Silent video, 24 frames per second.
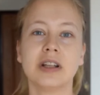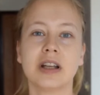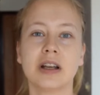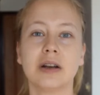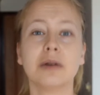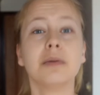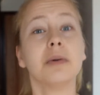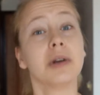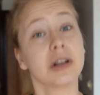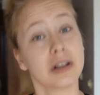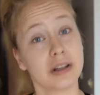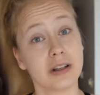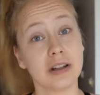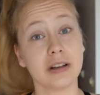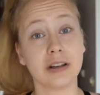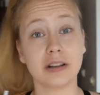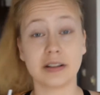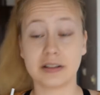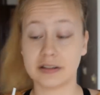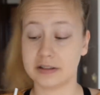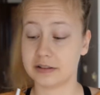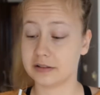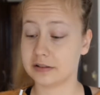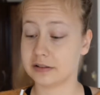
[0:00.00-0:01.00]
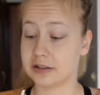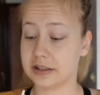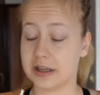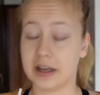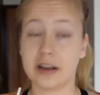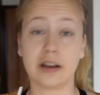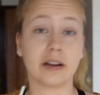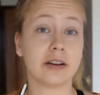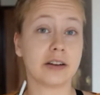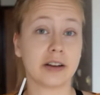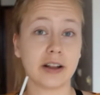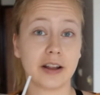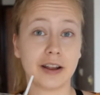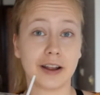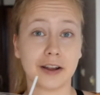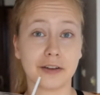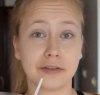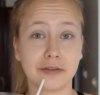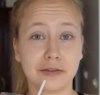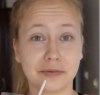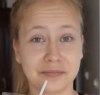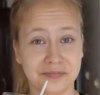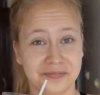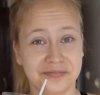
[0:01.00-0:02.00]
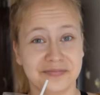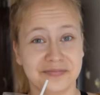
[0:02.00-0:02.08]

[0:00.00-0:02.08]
we're clearly still tired AF.